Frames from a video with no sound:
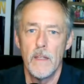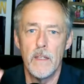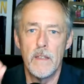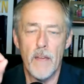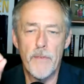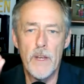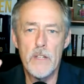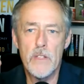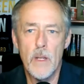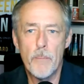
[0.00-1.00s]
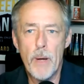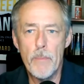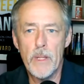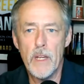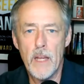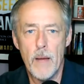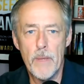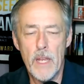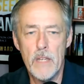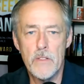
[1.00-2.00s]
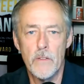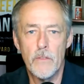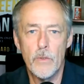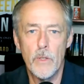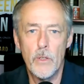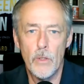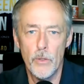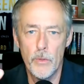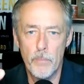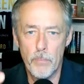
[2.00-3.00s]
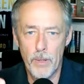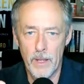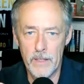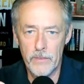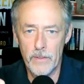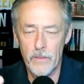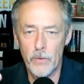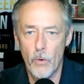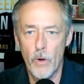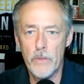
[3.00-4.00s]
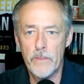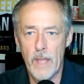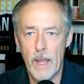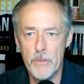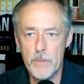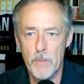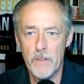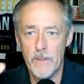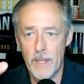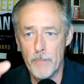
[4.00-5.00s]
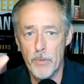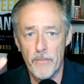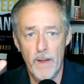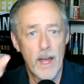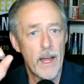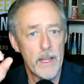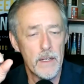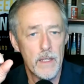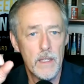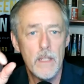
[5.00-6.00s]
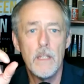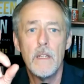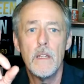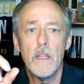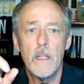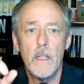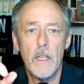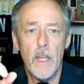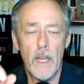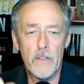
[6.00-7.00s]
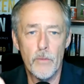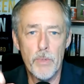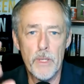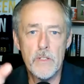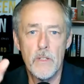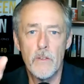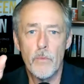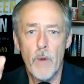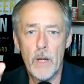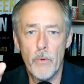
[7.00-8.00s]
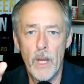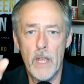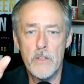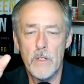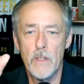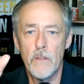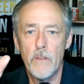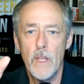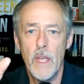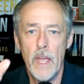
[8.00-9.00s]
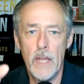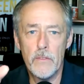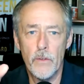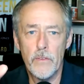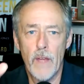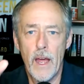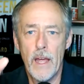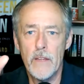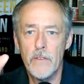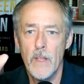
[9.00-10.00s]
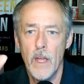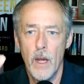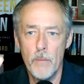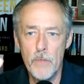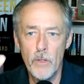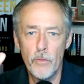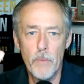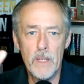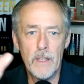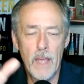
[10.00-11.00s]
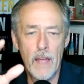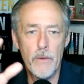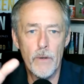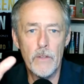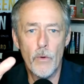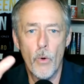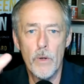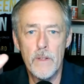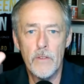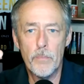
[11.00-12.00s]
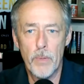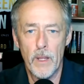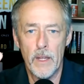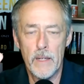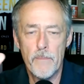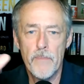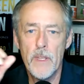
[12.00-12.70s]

the definition of public accommodations to include places or establishments that provide exhibitions, recreations, exercise, amusement, gatherings, or display,